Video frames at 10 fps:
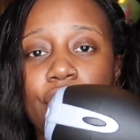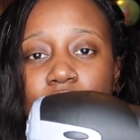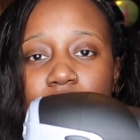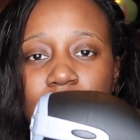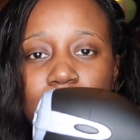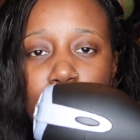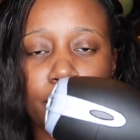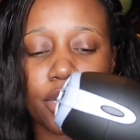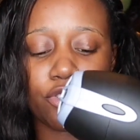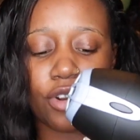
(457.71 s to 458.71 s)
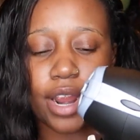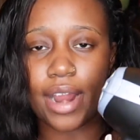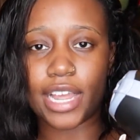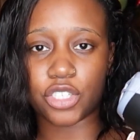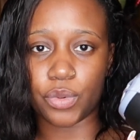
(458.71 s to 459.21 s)
This blow dryer
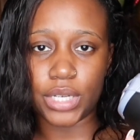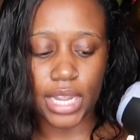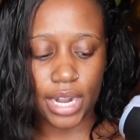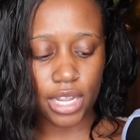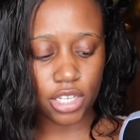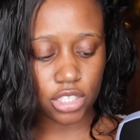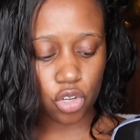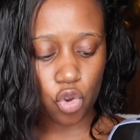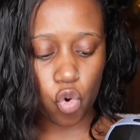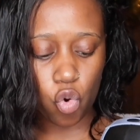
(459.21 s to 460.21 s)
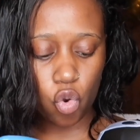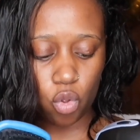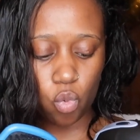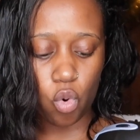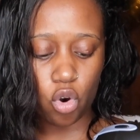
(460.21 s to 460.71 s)
has 3 settings:
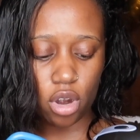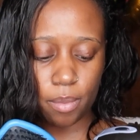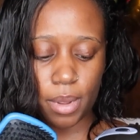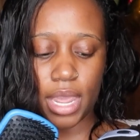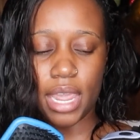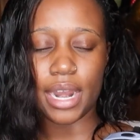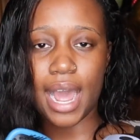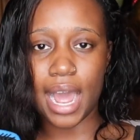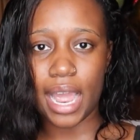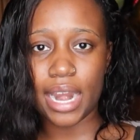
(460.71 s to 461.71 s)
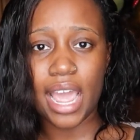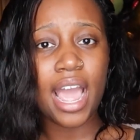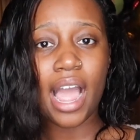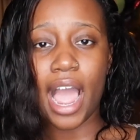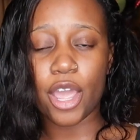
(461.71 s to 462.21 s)
cool, warm, and hot.
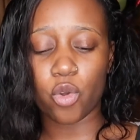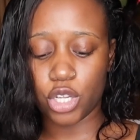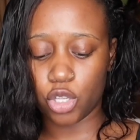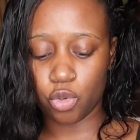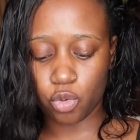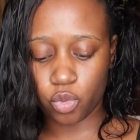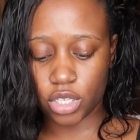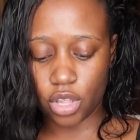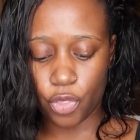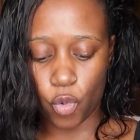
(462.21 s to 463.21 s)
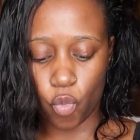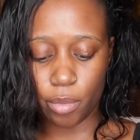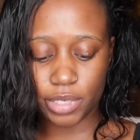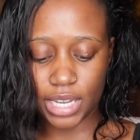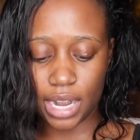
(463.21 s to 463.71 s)
I only use the
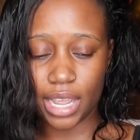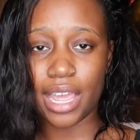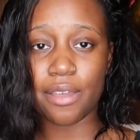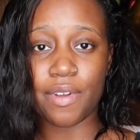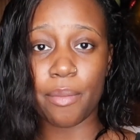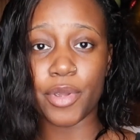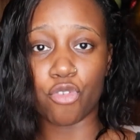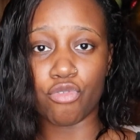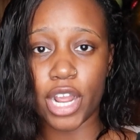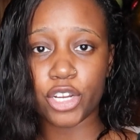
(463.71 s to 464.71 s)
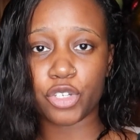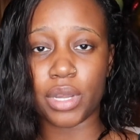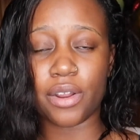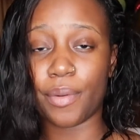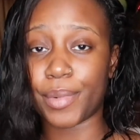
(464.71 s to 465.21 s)
warm setting if I'm in a rush,
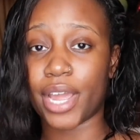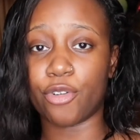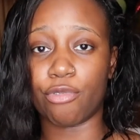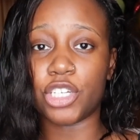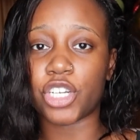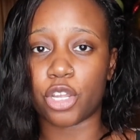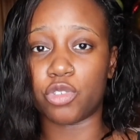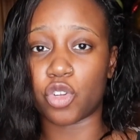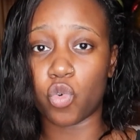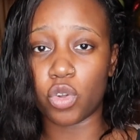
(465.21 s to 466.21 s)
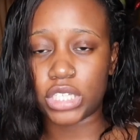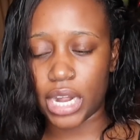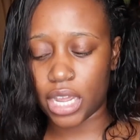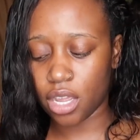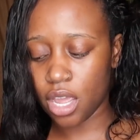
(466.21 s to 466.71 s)
but if I'm not in a rush, I use the cool
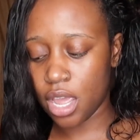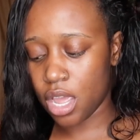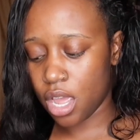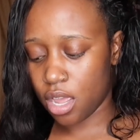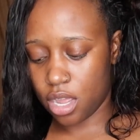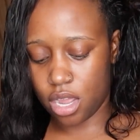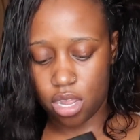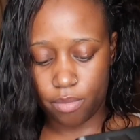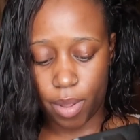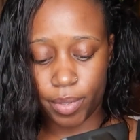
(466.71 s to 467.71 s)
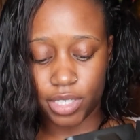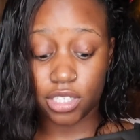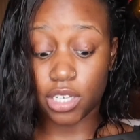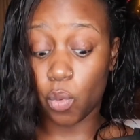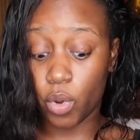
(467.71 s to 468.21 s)
setting. I'm in
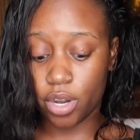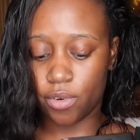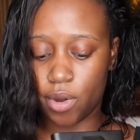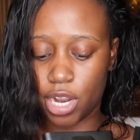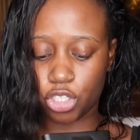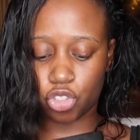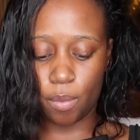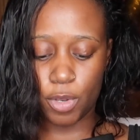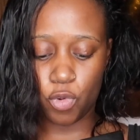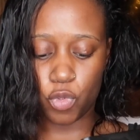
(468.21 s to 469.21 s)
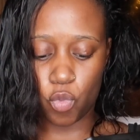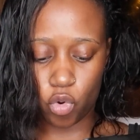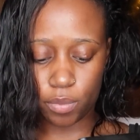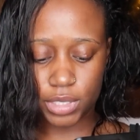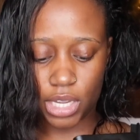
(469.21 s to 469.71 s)
somewhat of a rush, so I'm gonna do the
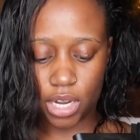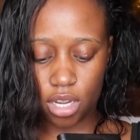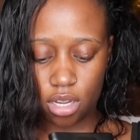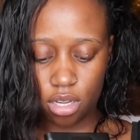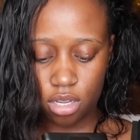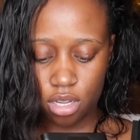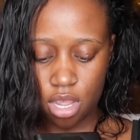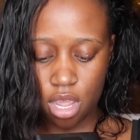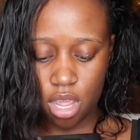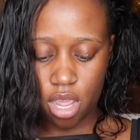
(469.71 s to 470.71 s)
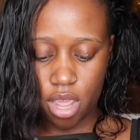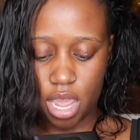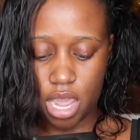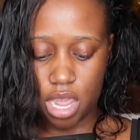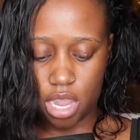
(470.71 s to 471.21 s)
warm setting,
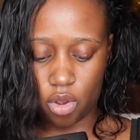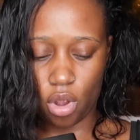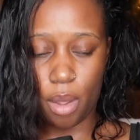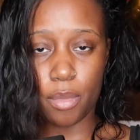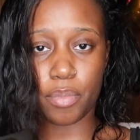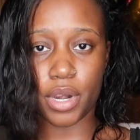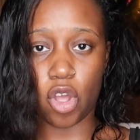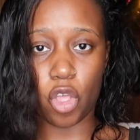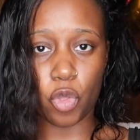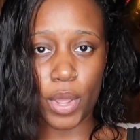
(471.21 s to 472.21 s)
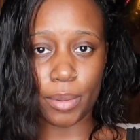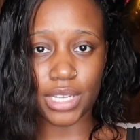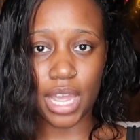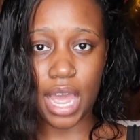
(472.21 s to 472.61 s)
and I'm gonna put it all the way up to